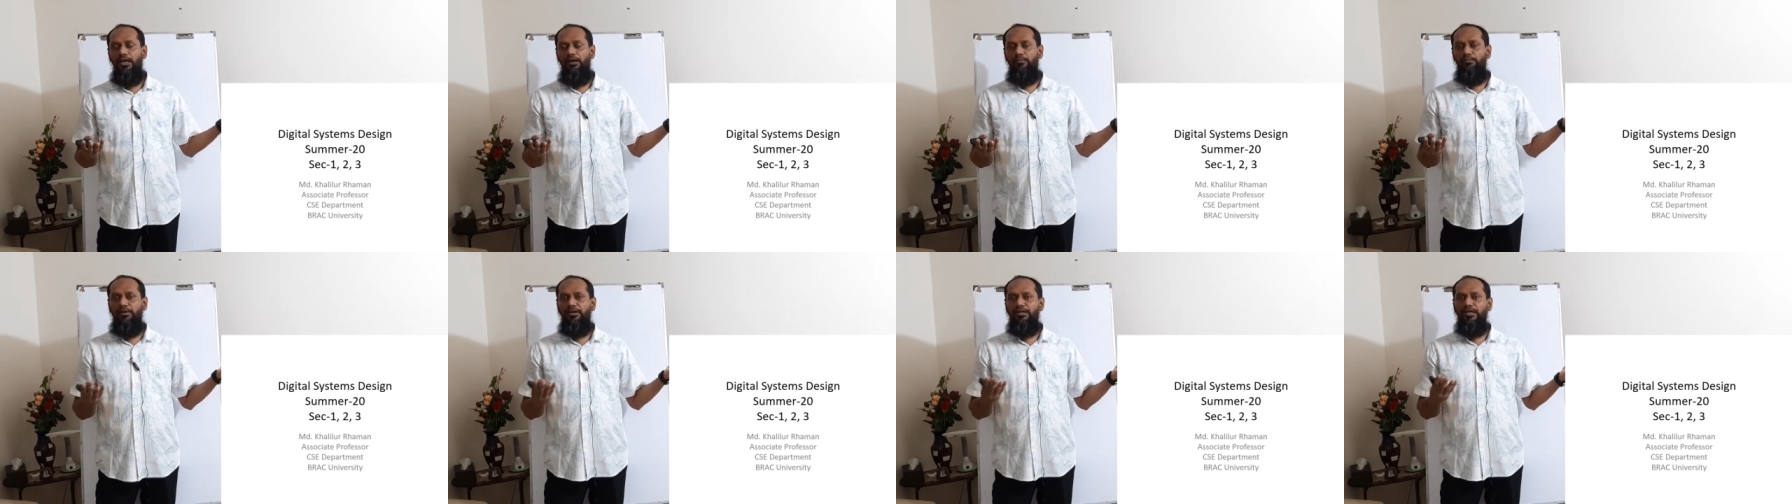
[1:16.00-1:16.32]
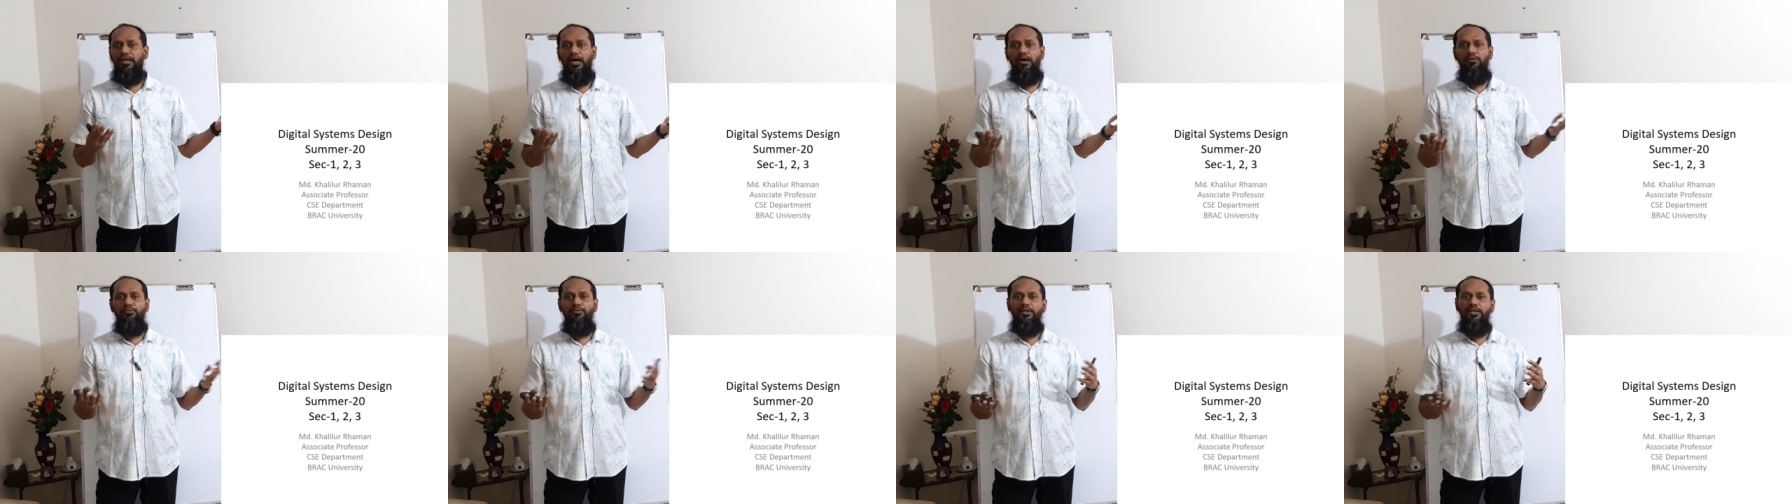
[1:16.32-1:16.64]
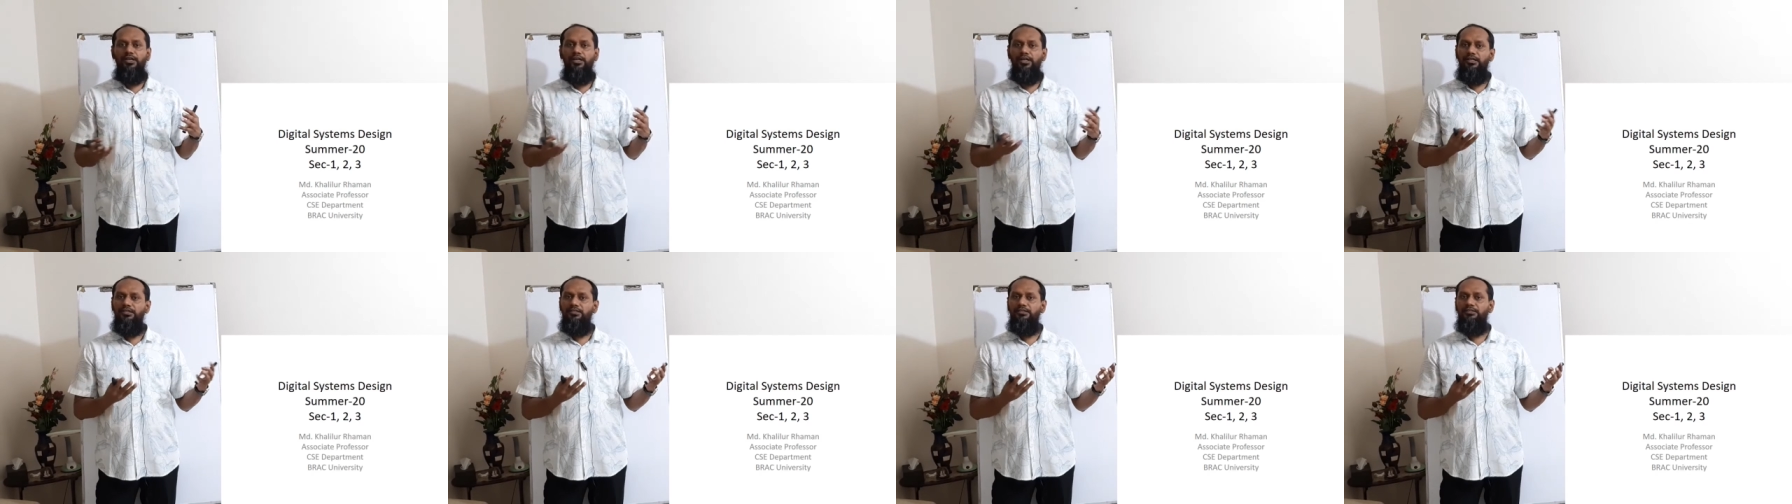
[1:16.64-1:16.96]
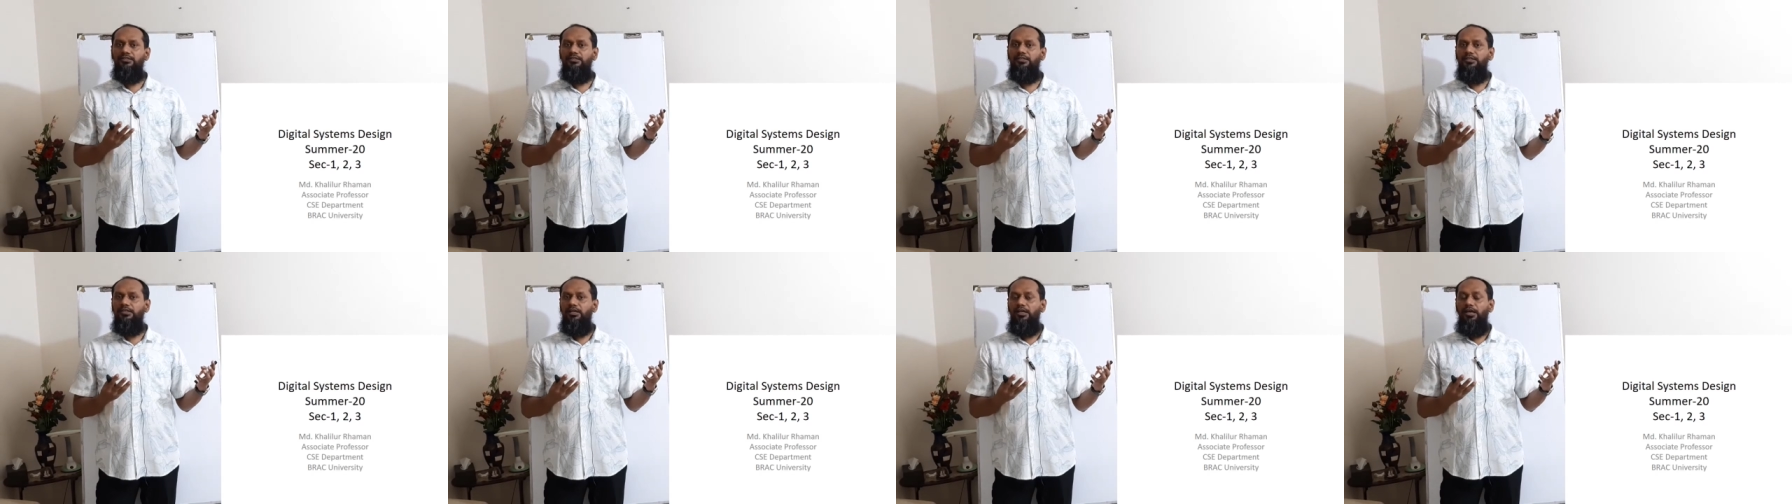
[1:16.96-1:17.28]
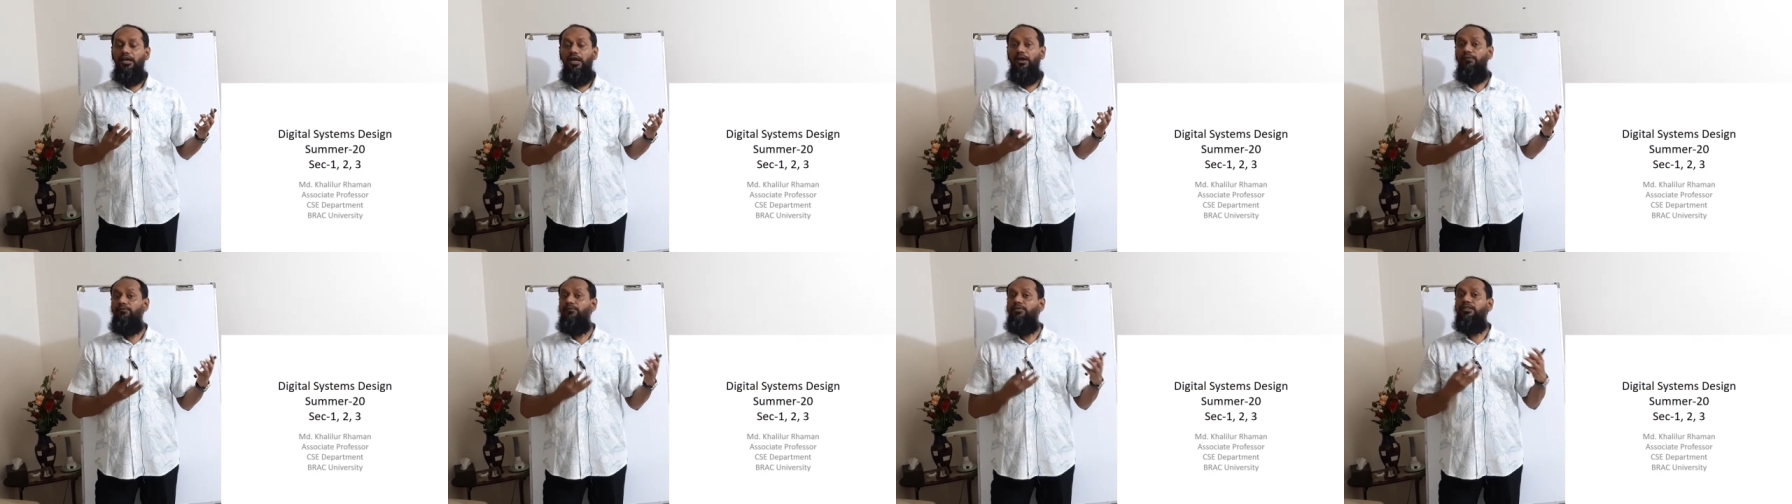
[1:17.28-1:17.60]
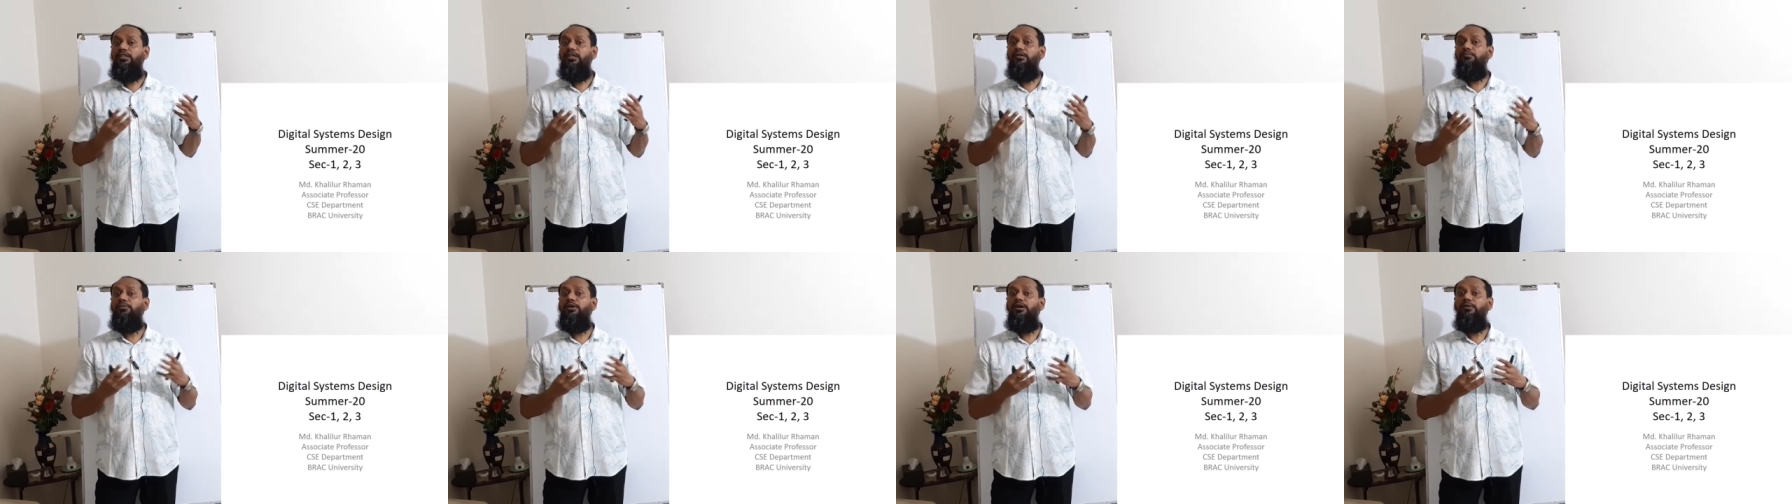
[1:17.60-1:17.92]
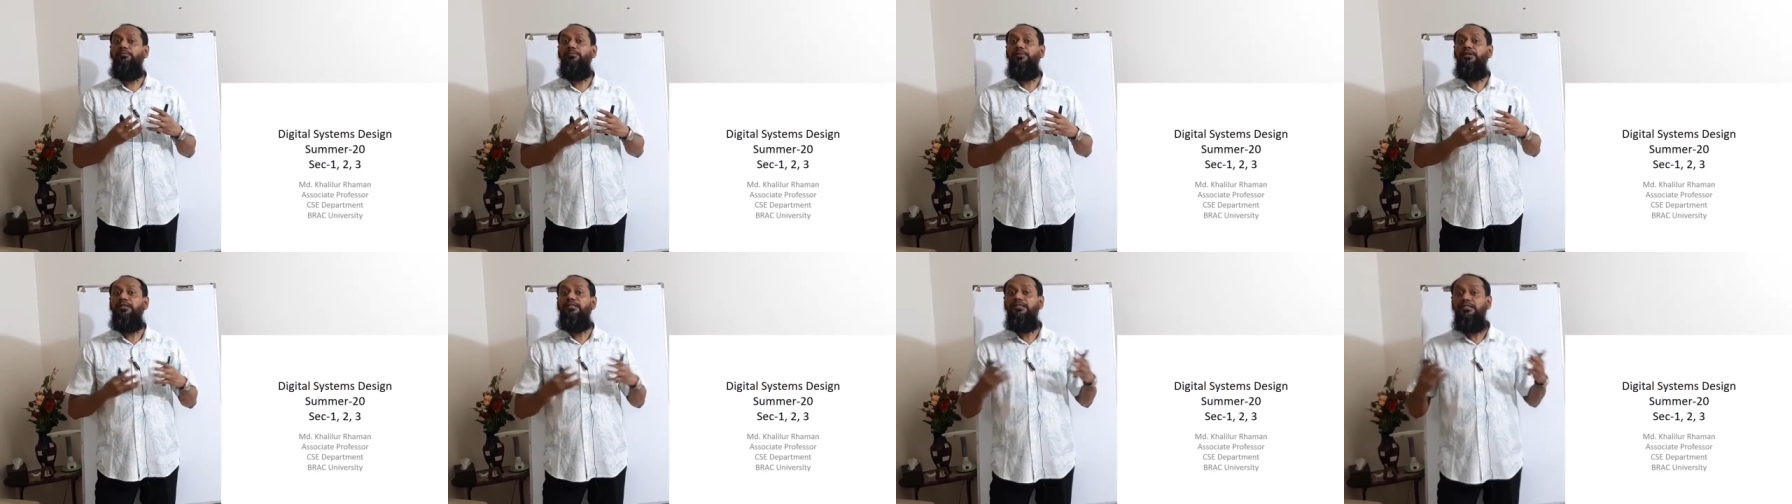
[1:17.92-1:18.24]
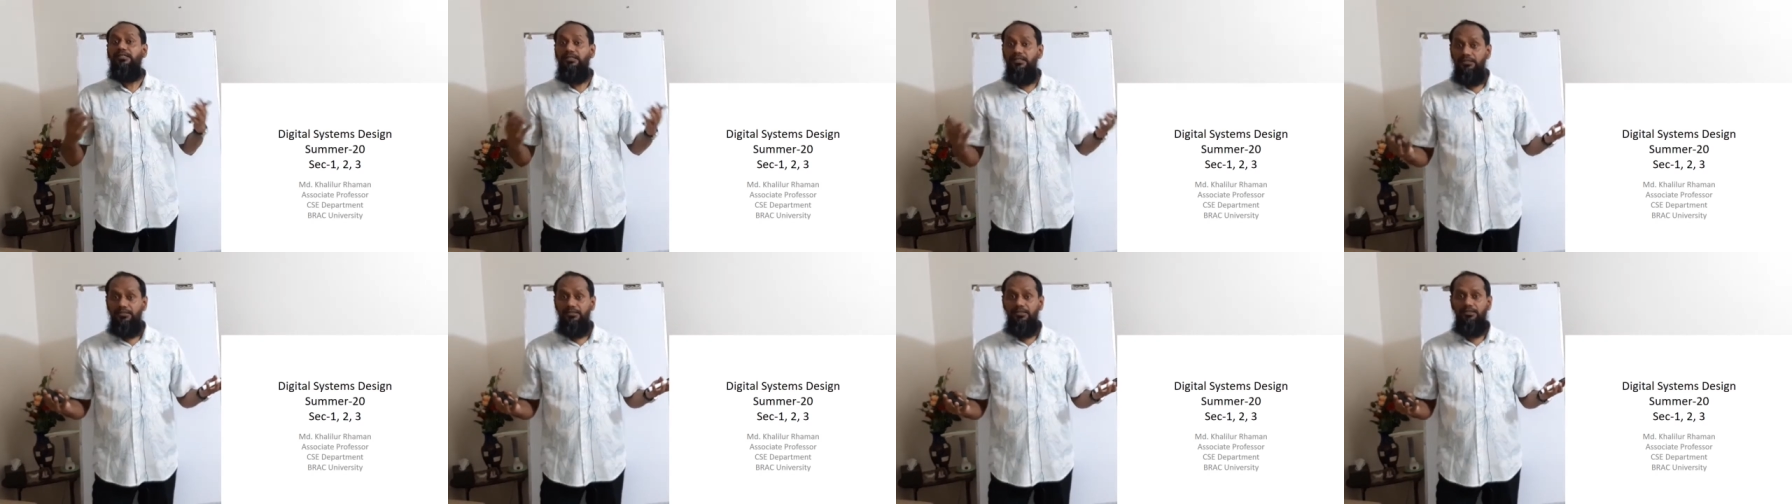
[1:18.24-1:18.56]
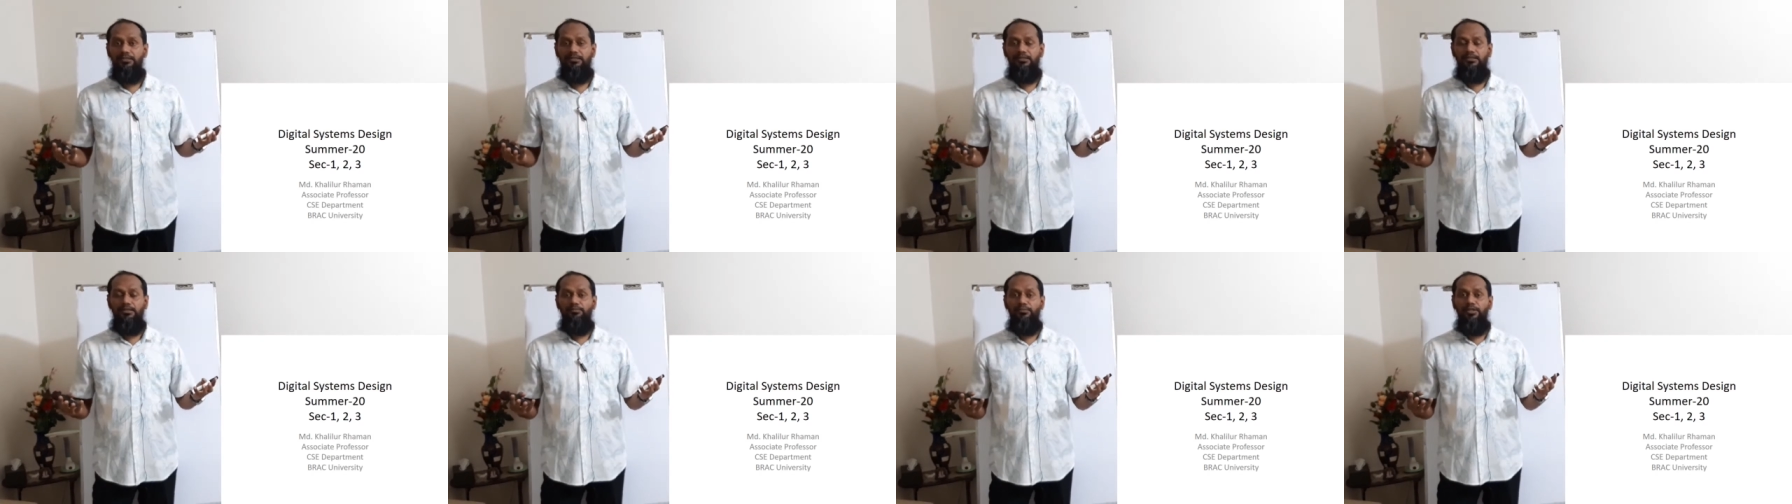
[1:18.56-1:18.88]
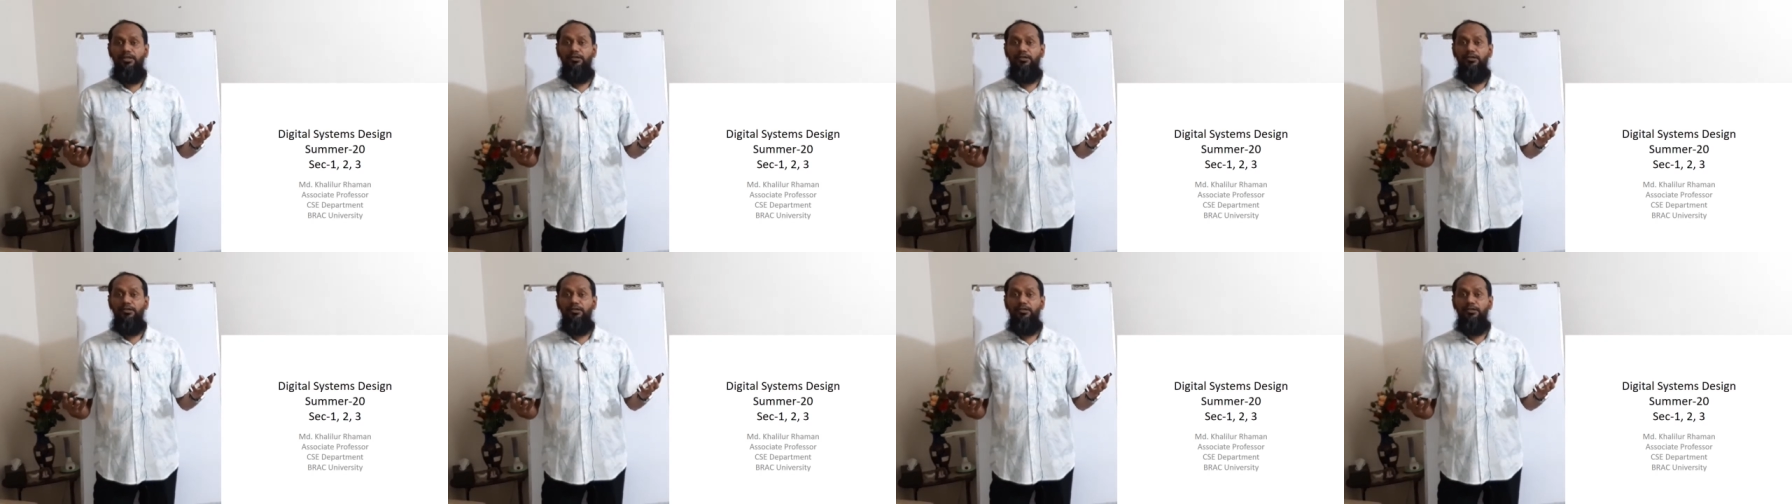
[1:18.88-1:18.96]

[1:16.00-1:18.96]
But nowadays, everything become digital system.